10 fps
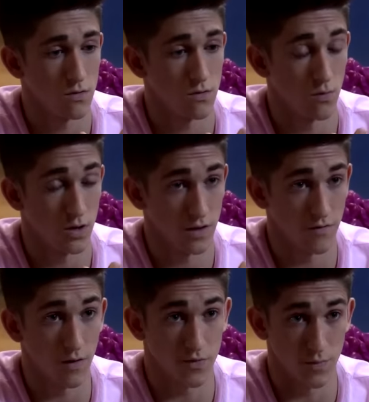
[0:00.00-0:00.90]
You wanna leave
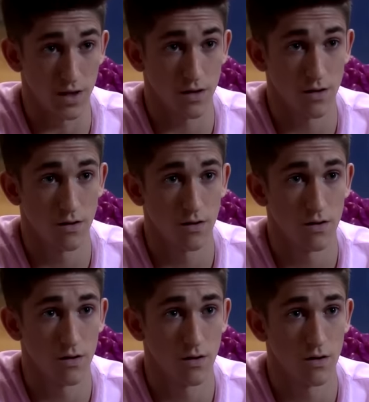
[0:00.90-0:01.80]
it up to me?
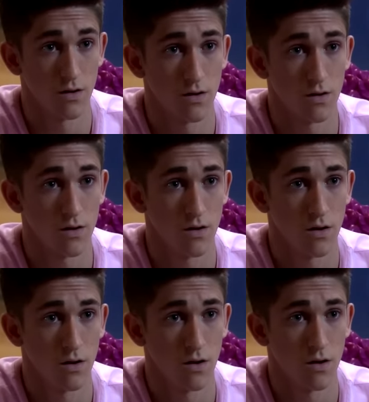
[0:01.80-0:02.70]

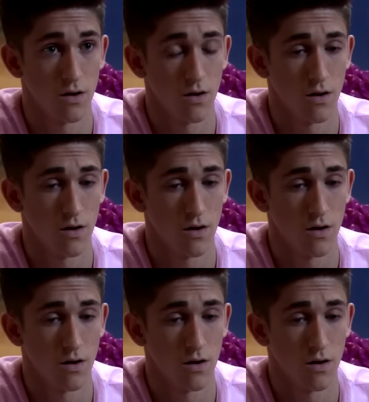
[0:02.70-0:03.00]
Yes.